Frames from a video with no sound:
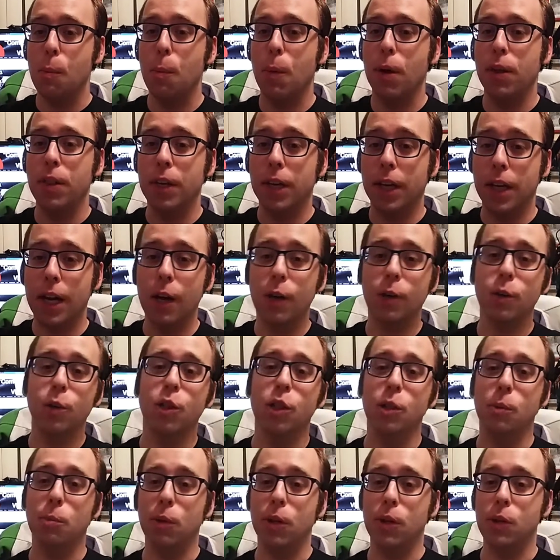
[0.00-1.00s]
But the
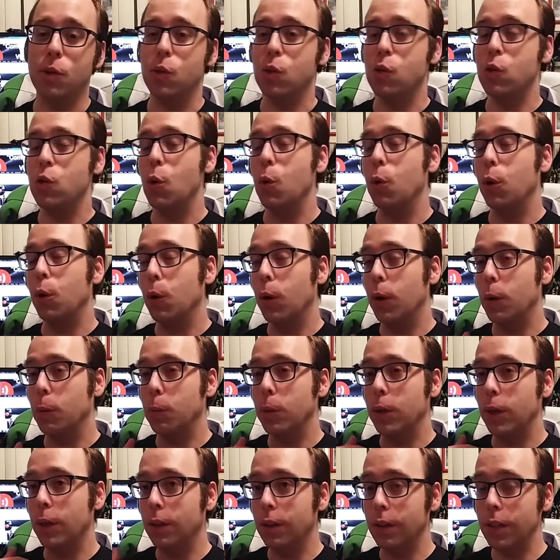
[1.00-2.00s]
character she plays is so
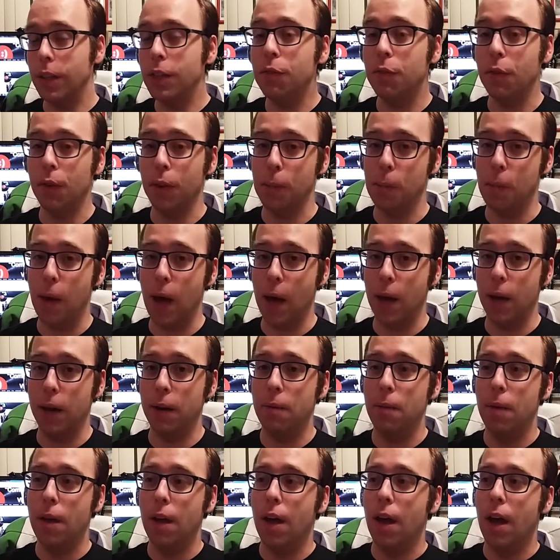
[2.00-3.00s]
incredibly gleeful about
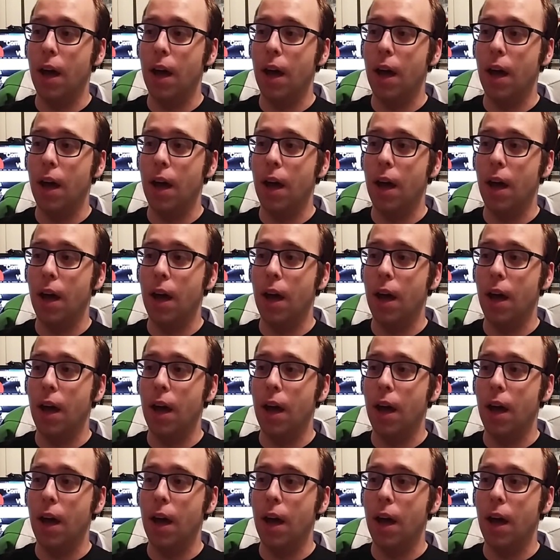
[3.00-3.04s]
it